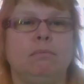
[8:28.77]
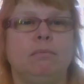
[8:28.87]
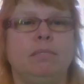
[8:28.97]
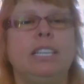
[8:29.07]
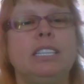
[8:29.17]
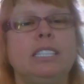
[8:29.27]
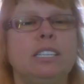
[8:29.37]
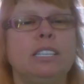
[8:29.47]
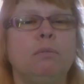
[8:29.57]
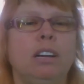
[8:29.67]
this
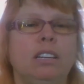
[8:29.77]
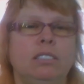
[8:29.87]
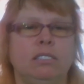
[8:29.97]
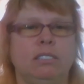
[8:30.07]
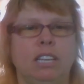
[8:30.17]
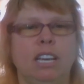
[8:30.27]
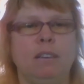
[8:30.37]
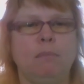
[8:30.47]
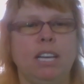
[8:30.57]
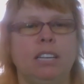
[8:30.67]
is what he
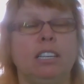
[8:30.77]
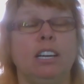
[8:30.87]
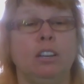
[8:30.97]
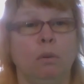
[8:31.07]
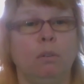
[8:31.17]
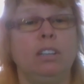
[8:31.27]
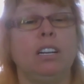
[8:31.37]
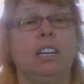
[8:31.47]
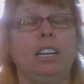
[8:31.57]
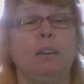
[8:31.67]
meant in order to
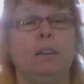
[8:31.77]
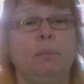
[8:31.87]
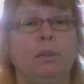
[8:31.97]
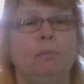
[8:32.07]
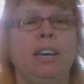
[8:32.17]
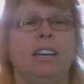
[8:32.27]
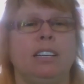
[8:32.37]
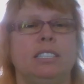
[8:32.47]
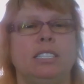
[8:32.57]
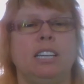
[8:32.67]
clean up your
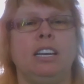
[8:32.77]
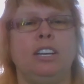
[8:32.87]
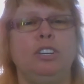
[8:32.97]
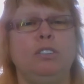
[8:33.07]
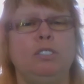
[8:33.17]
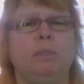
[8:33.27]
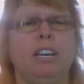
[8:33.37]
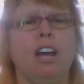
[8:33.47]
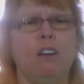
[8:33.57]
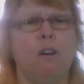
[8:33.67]
mess. And then you
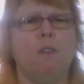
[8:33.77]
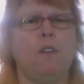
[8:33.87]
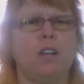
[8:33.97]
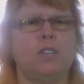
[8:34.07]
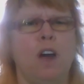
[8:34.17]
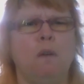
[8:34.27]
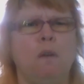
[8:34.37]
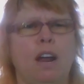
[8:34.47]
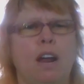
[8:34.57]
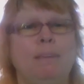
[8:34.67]
tweet, no, that's
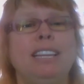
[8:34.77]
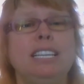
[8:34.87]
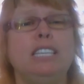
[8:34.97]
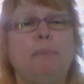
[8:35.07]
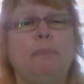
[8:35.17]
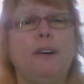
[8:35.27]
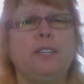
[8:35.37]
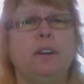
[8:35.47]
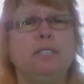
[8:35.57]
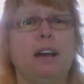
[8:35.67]
not what I meant. This is a
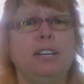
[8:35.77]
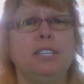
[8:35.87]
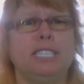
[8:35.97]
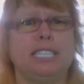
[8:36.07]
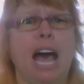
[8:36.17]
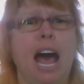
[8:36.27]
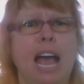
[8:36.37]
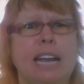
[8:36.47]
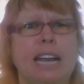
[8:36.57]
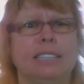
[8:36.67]
person who's on your
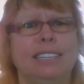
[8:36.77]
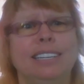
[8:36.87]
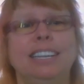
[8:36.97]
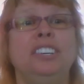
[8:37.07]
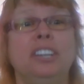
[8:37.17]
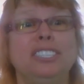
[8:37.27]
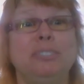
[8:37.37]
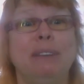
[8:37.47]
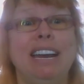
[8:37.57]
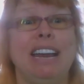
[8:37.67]
side. And you're
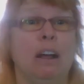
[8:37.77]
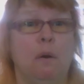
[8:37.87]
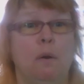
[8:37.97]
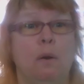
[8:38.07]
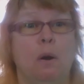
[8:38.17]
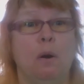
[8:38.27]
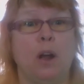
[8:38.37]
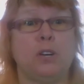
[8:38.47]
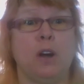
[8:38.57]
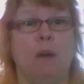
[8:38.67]
tweeting, no,
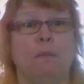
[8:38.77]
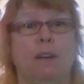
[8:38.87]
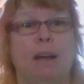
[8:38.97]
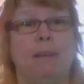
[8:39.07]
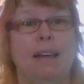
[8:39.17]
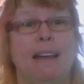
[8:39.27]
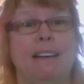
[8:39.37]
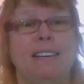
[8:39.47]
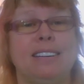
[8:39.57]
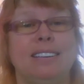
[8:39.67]
that's not what I meant.